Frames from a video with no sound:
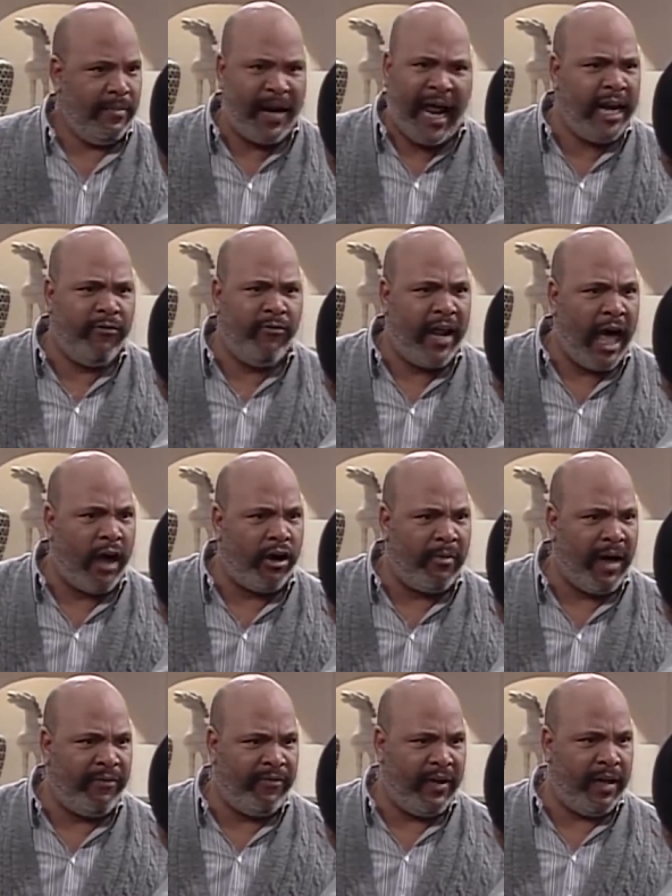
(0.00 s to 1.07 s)
But I didn't run out on
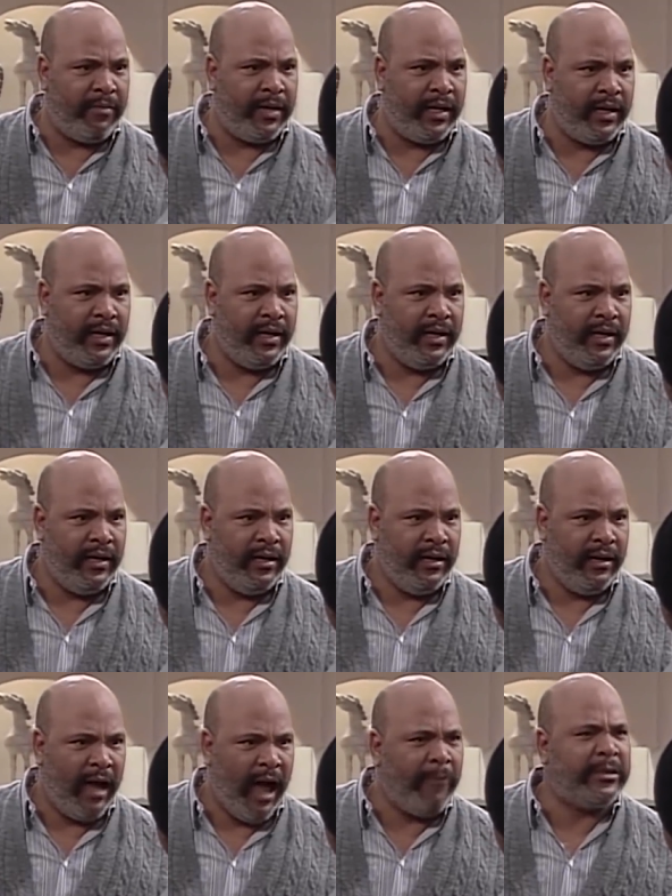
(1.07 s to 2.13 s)
my family.
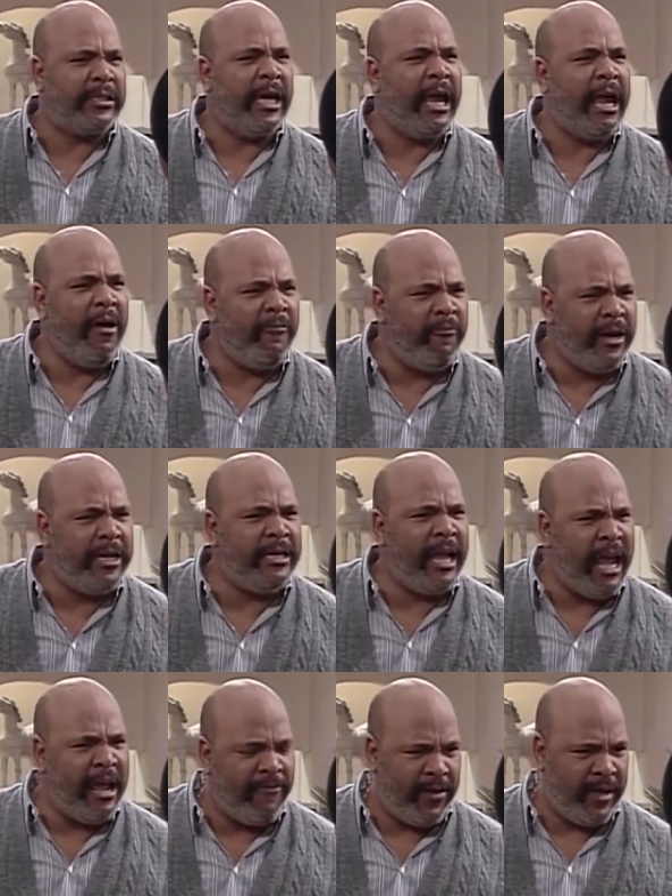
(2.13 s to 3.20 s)
I was there every
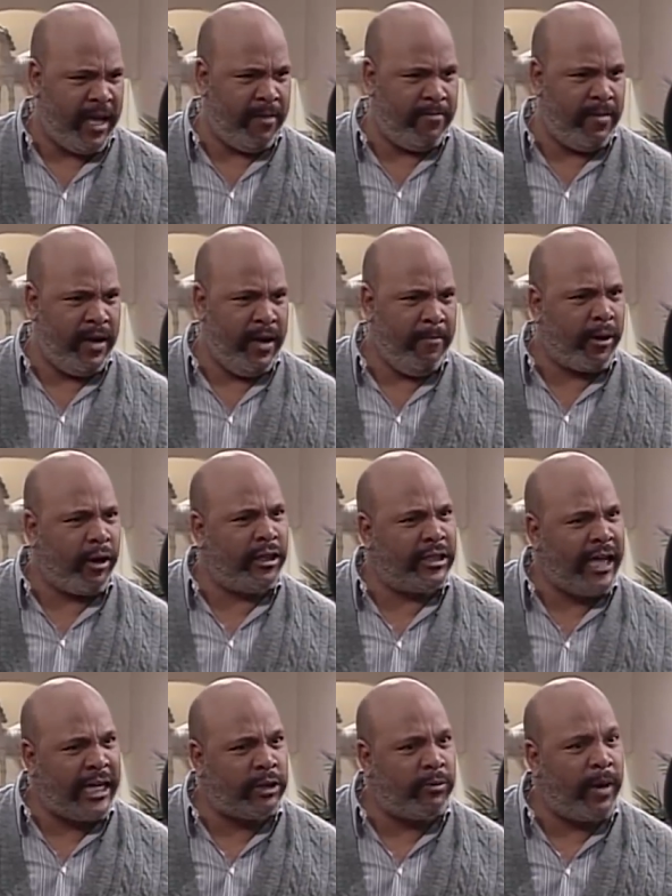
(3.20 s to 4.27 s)
day for them, because
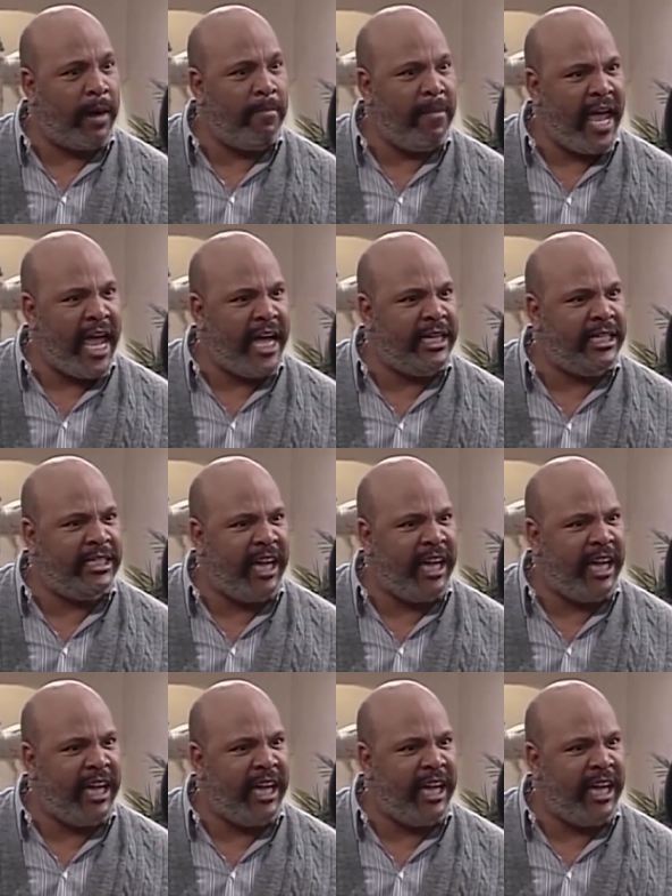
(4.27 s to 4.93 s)
that's what a man